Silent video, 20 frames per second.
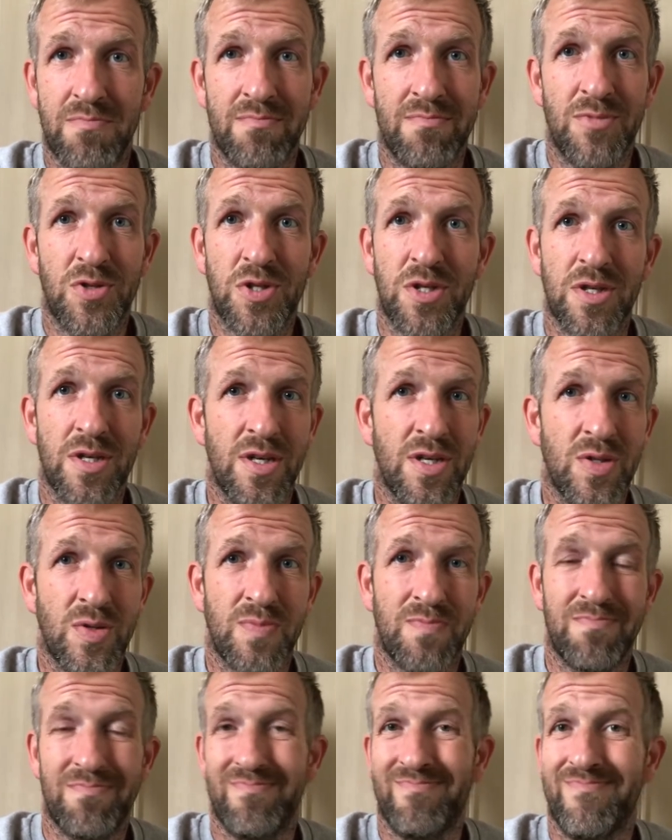shirts,
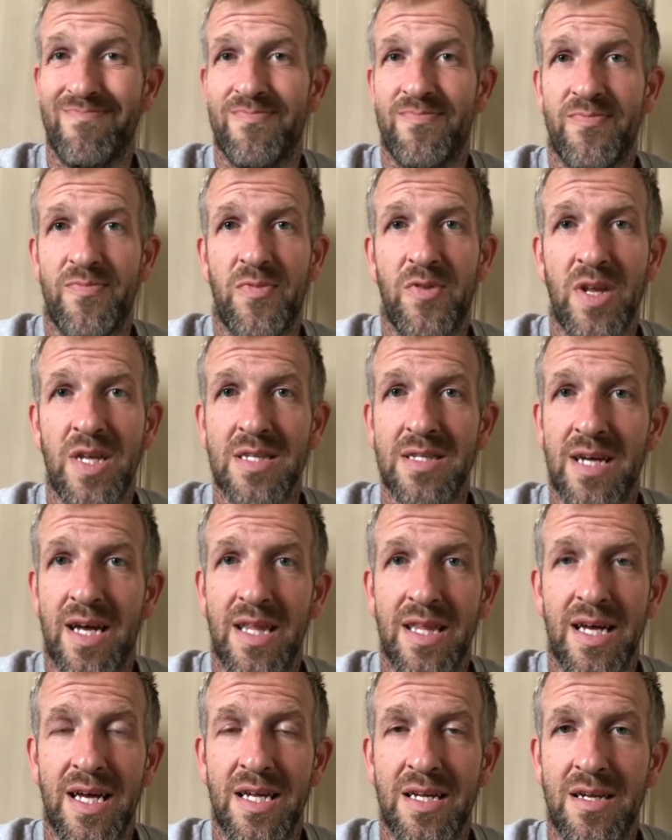things like
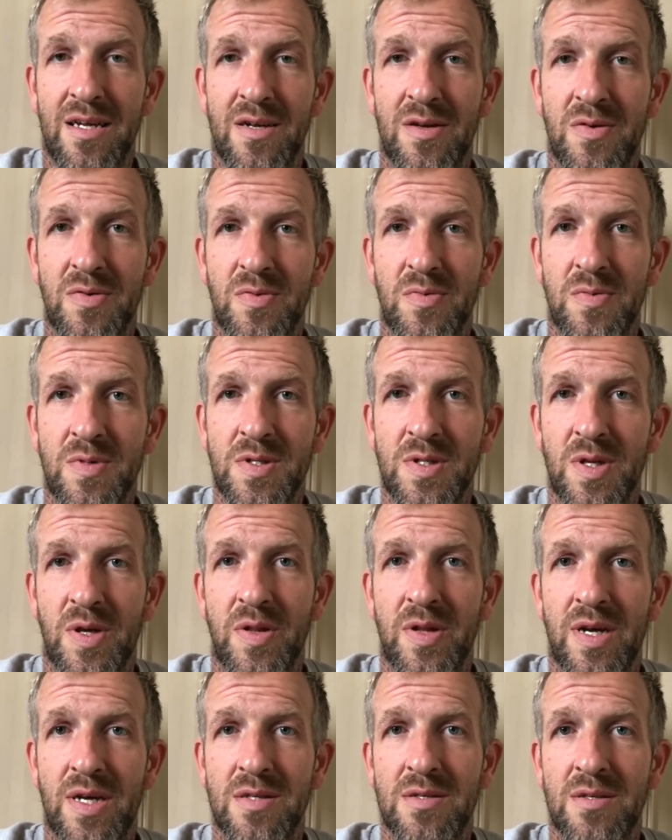that, you know, it's not
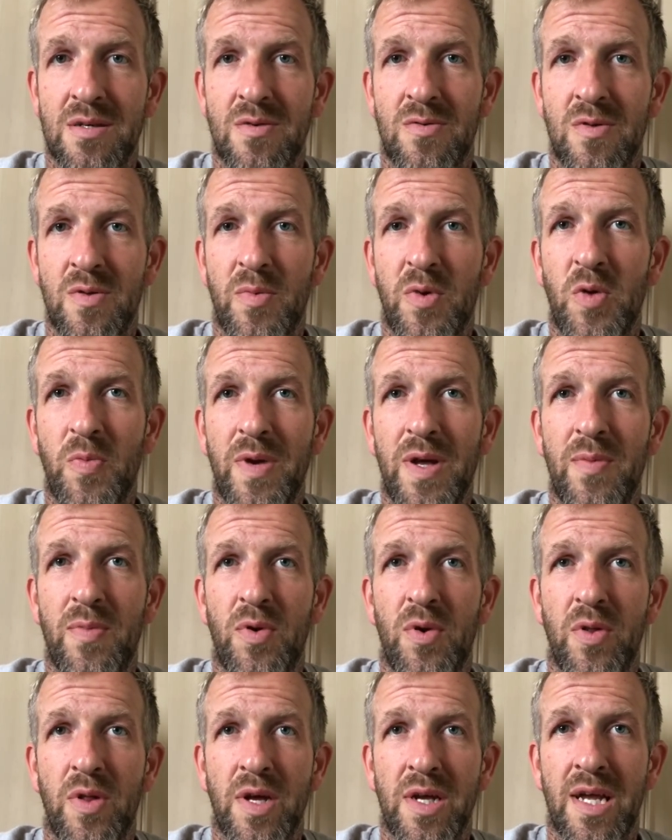there. So the more
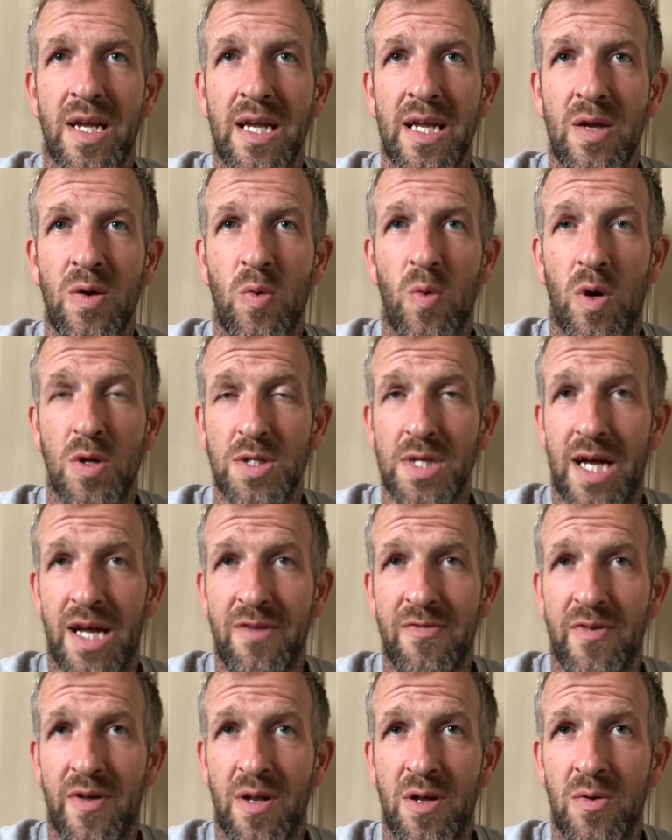people that can watch
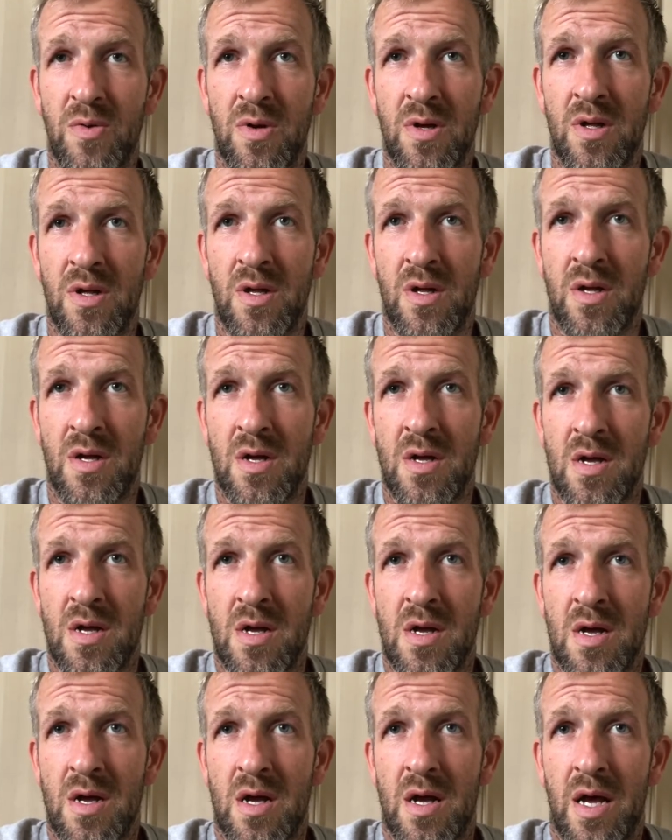iFollow
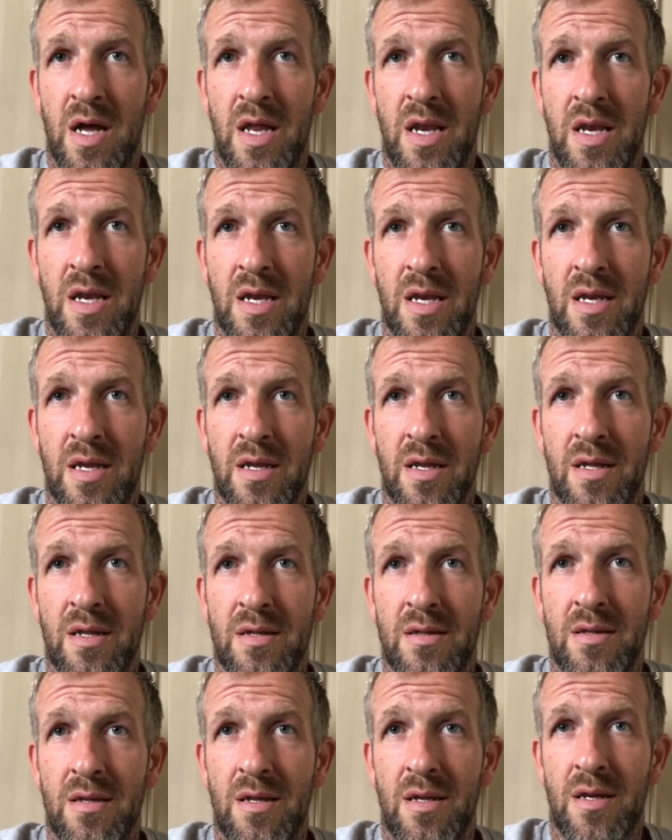and,
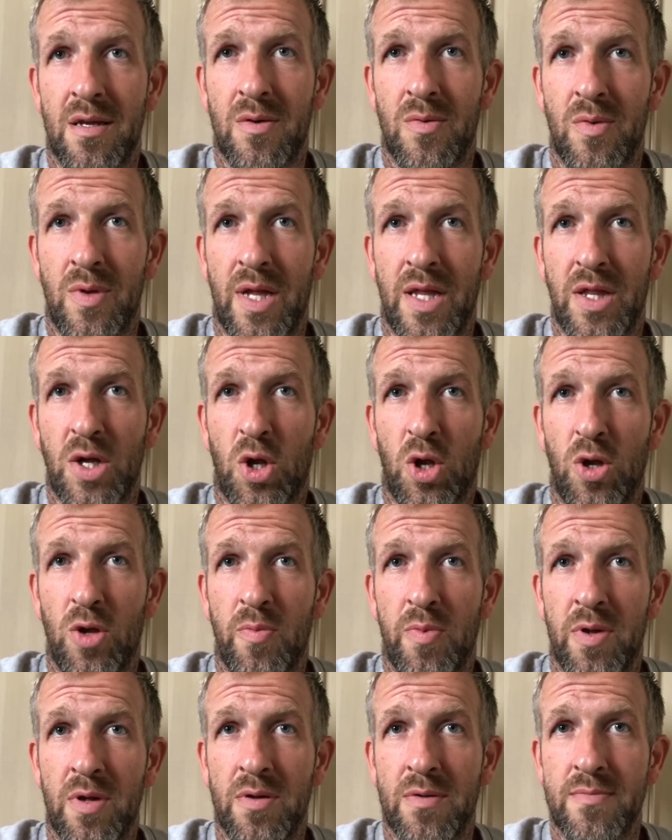you know, let the club,
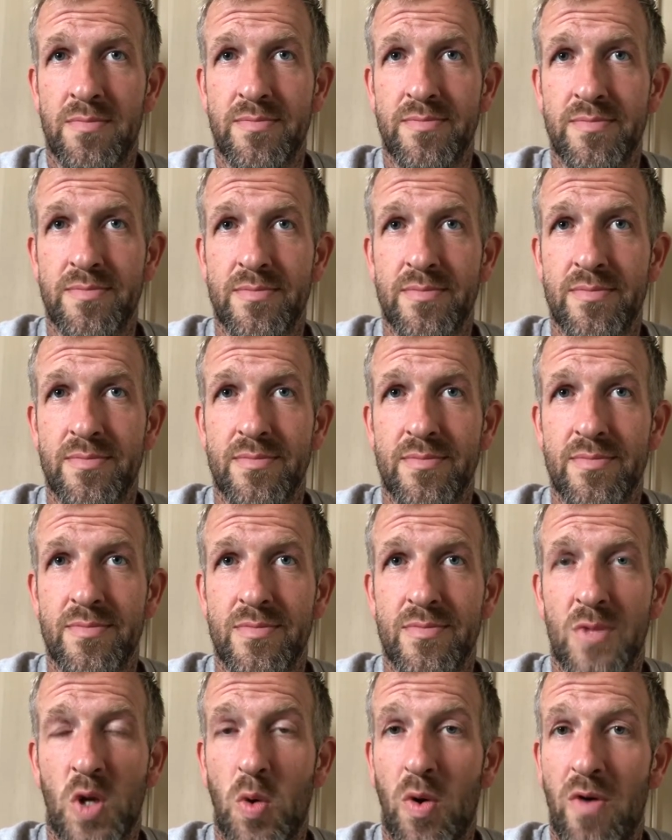
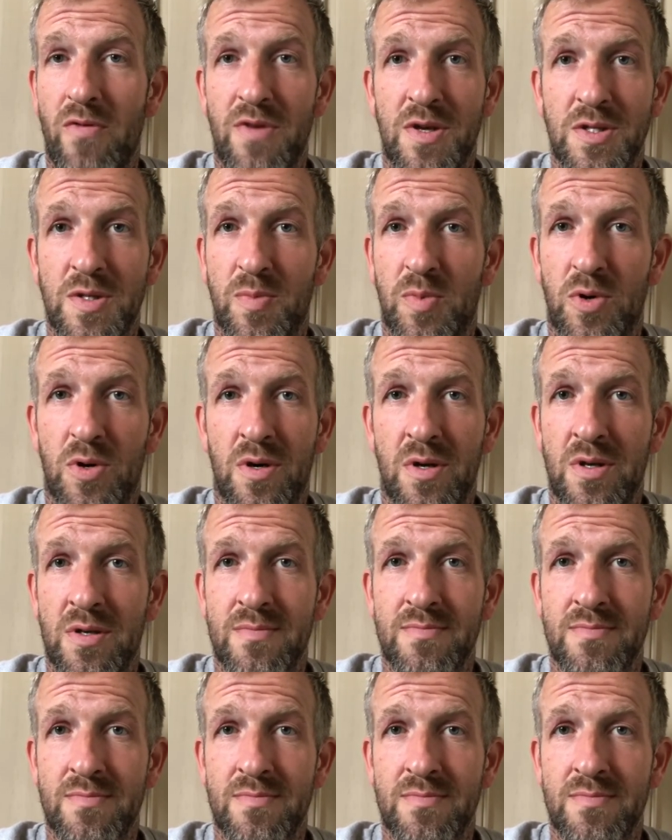whoever you support,